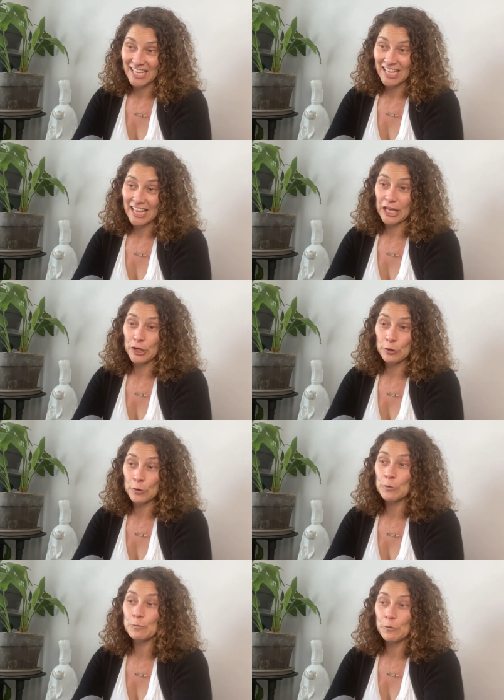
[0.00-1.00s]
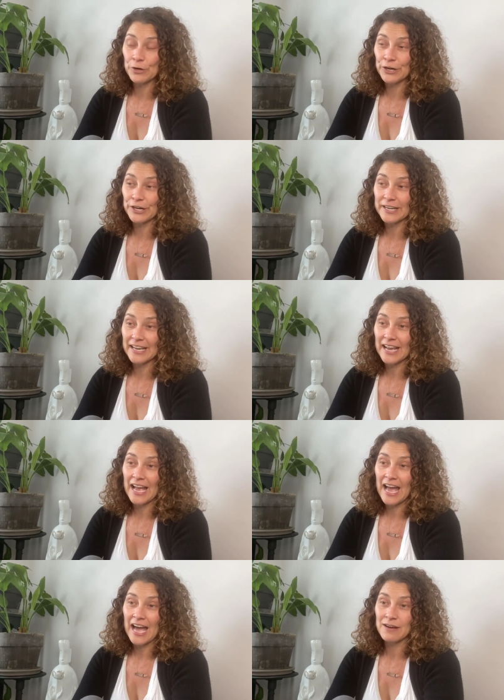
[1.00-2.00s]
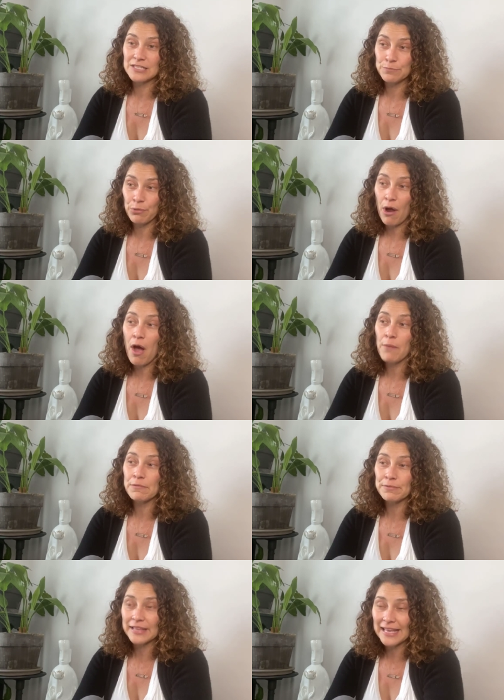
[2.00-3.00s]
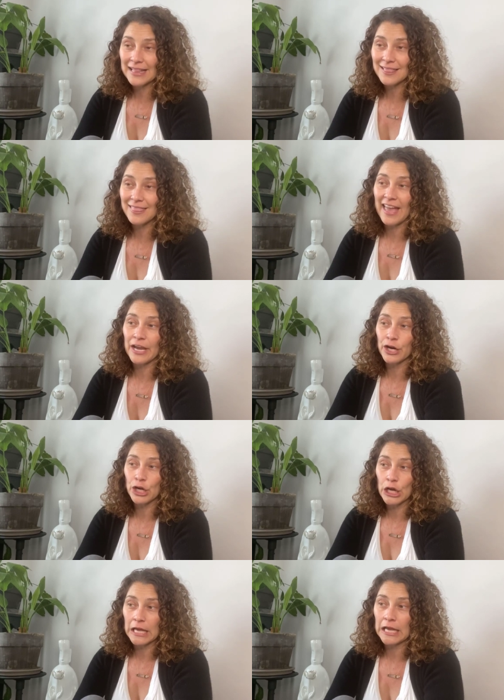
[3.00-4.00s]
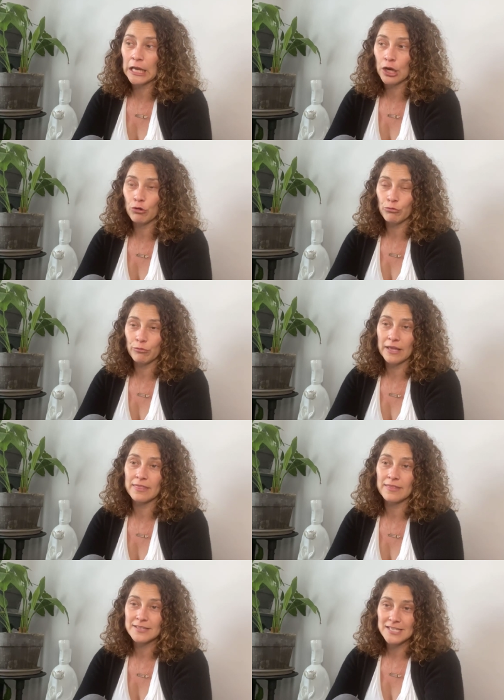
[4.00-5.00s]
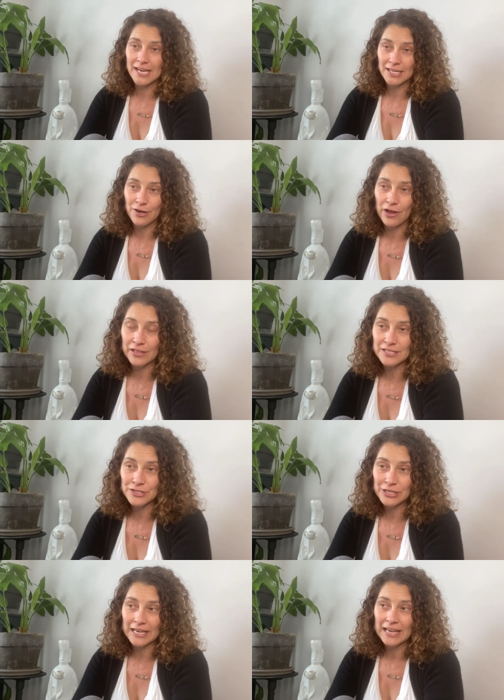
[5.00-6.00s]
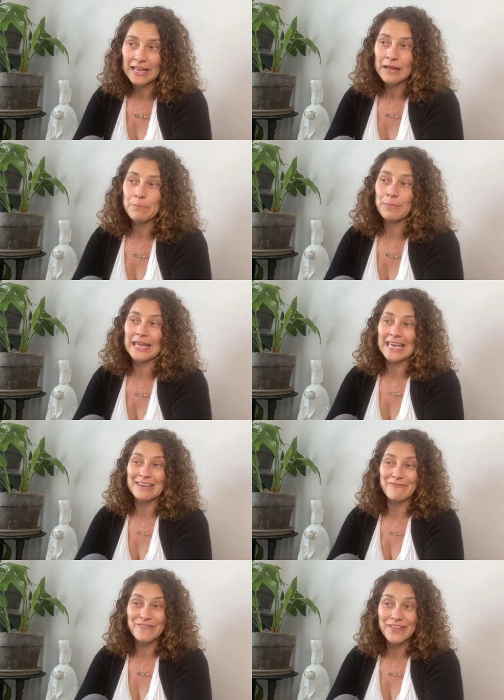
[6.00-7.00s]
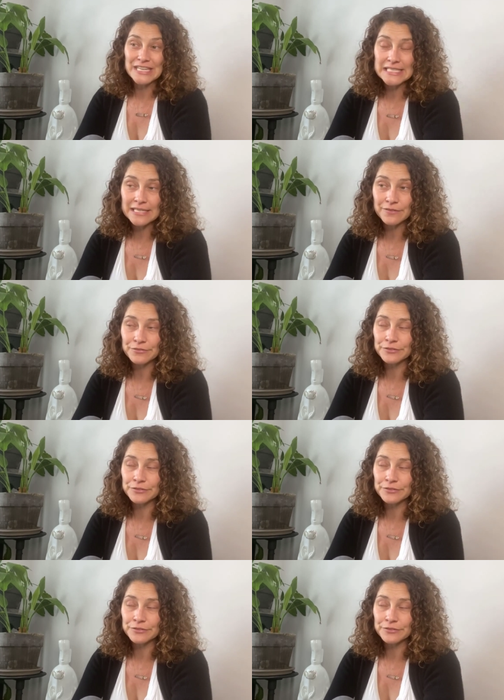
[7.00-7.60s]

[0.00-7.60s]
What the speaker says: Like your work is probably layered in with technology, being inventive.